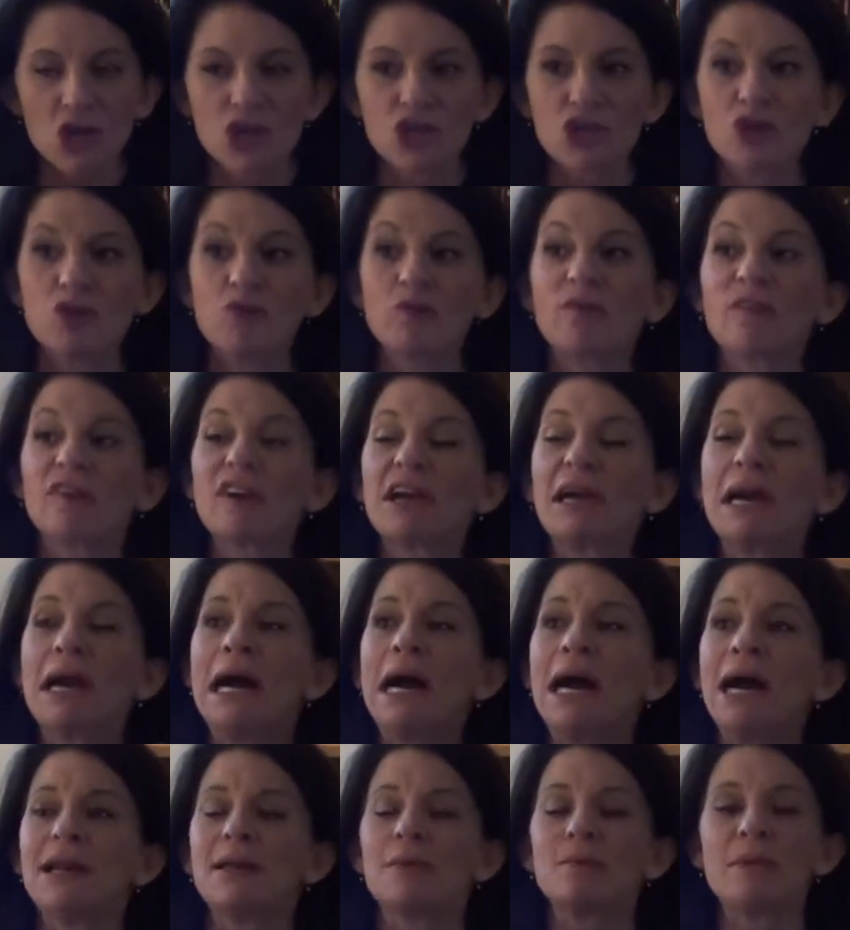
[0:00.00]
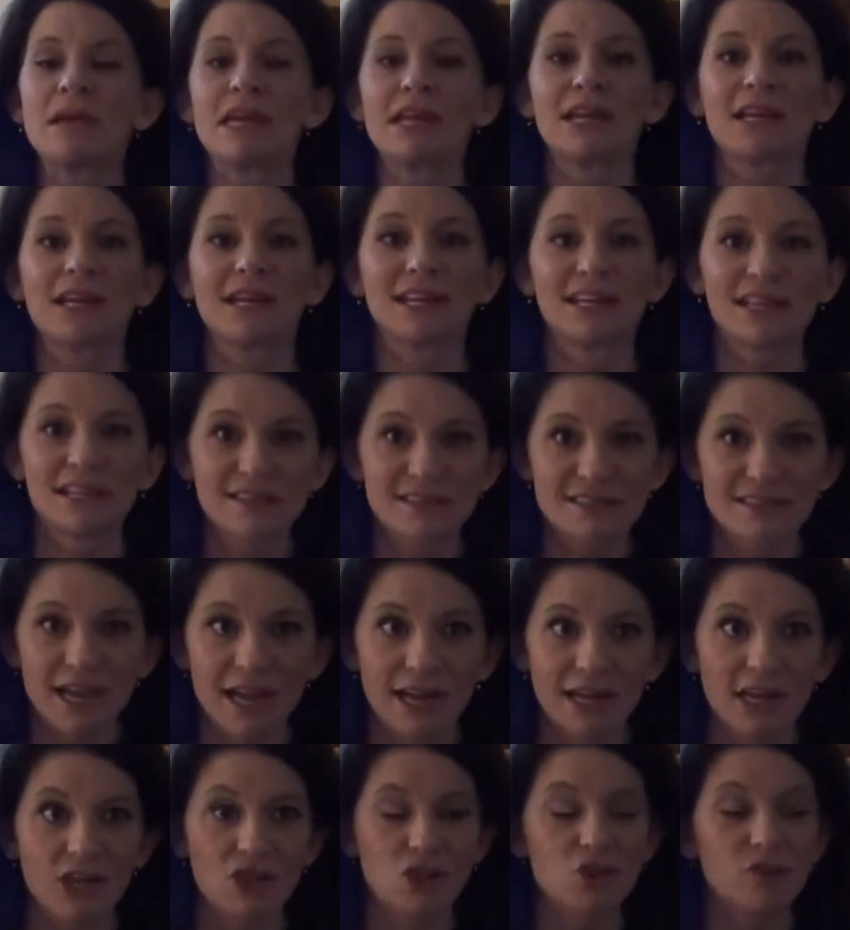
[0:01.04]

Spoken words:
you've got to make it exciting.